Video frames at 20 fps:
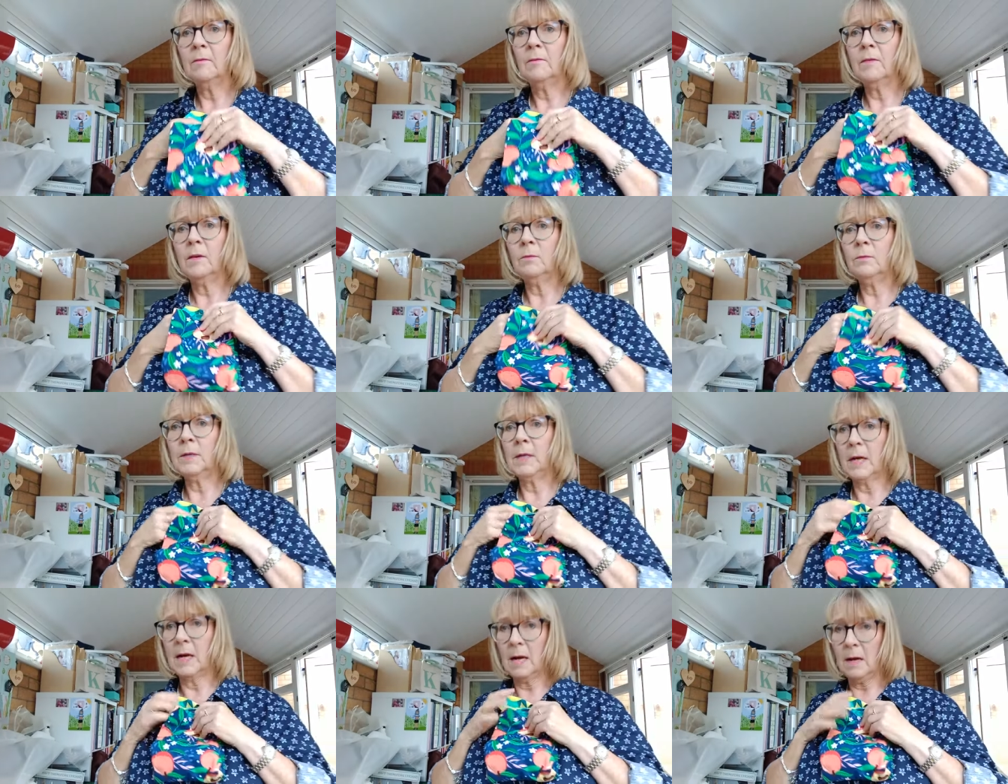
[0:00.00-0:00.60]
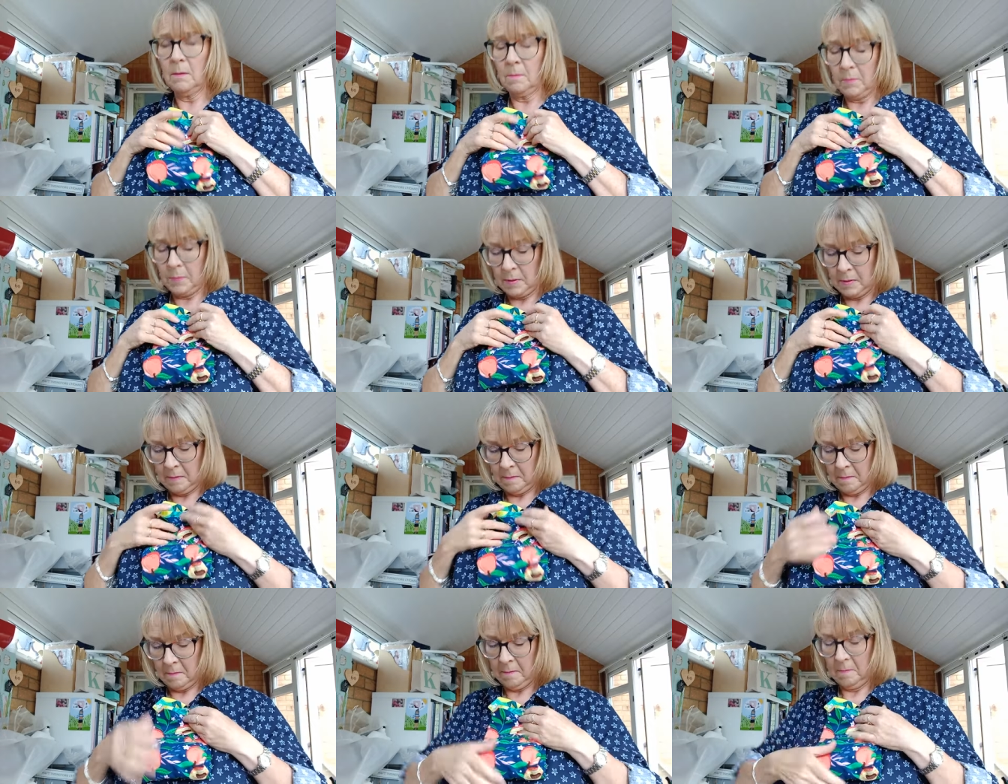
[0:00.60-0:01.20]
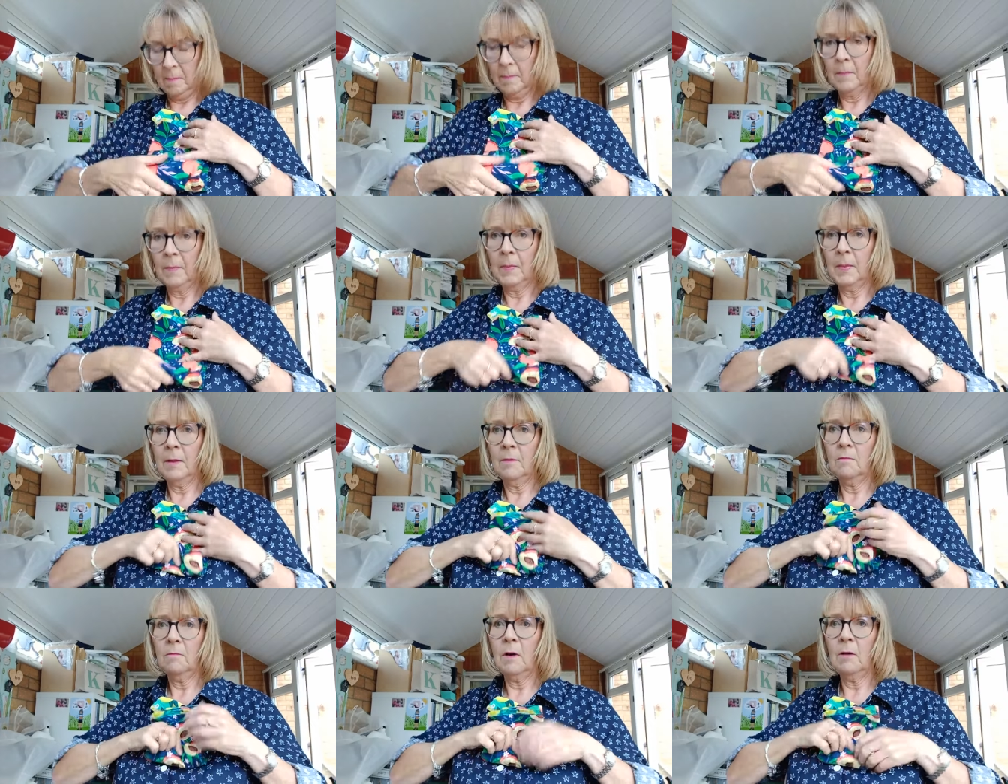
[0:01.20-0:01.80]
fold it up,
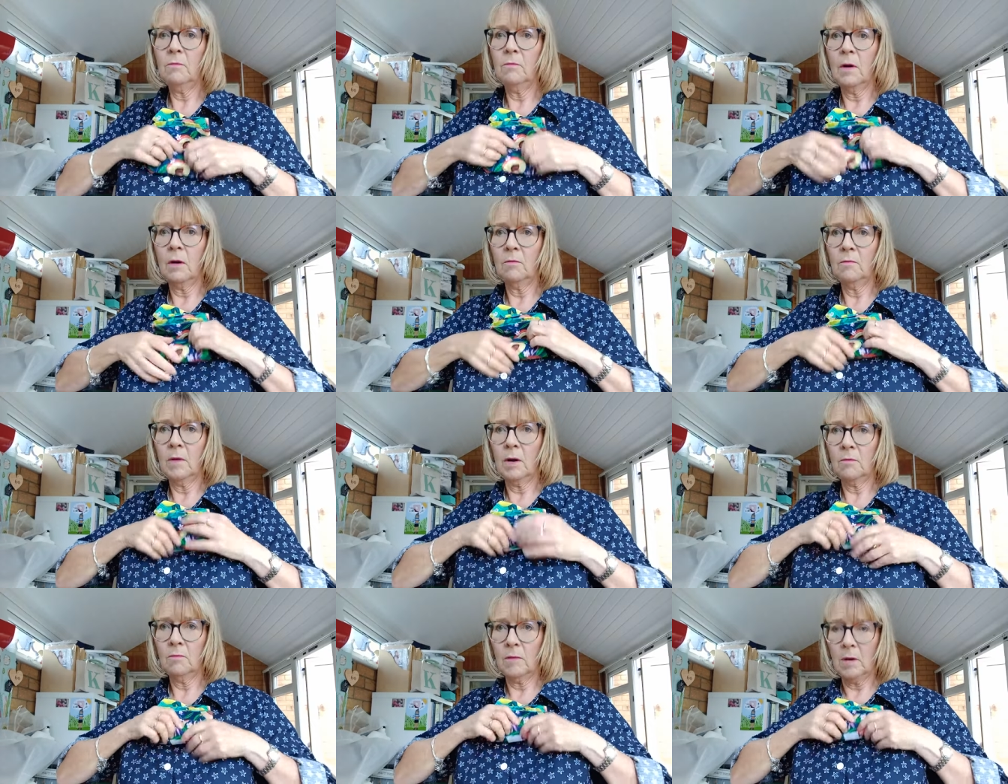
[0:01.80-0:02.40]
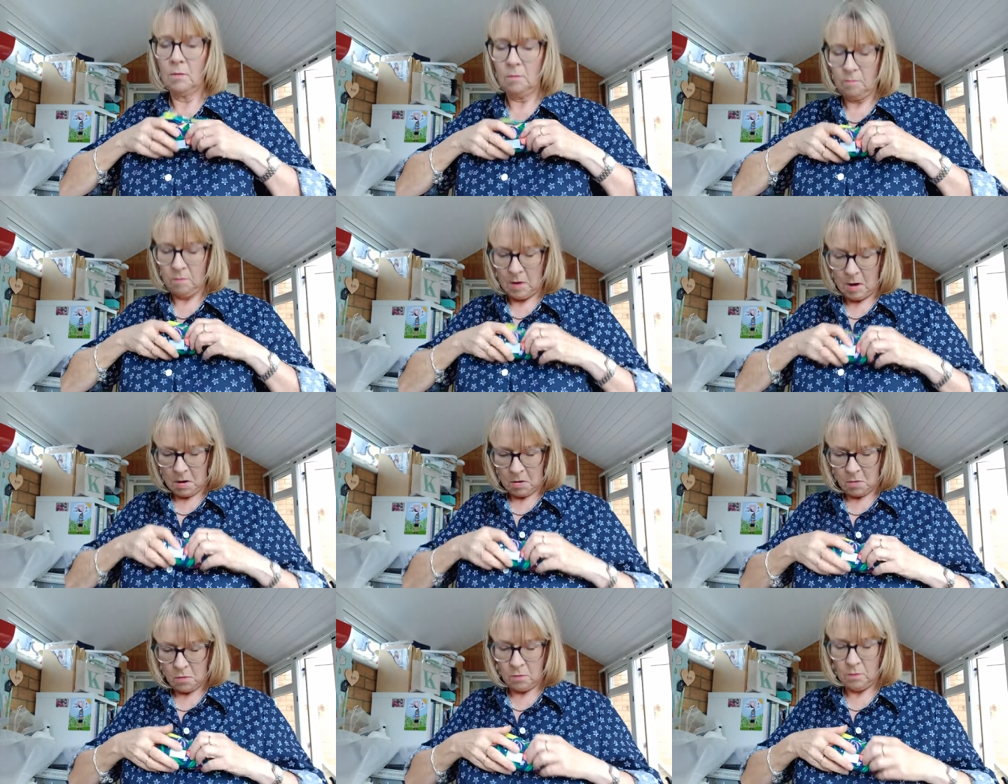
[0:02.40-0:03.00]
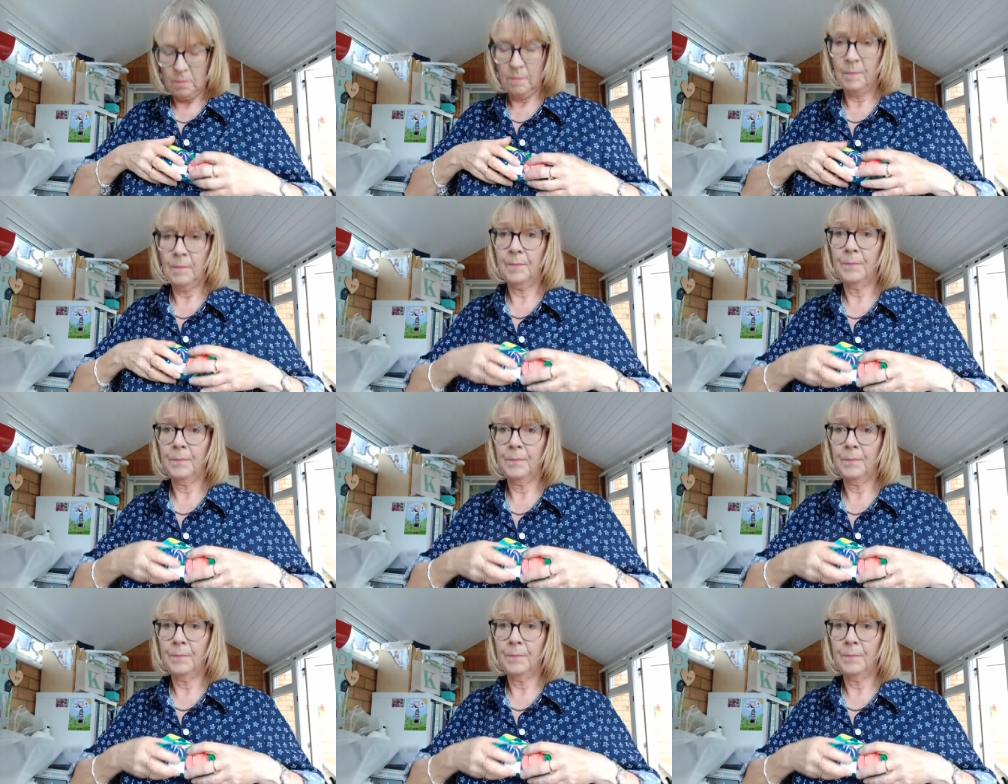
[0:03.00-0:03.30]
roll, roll, roll, roll, roll,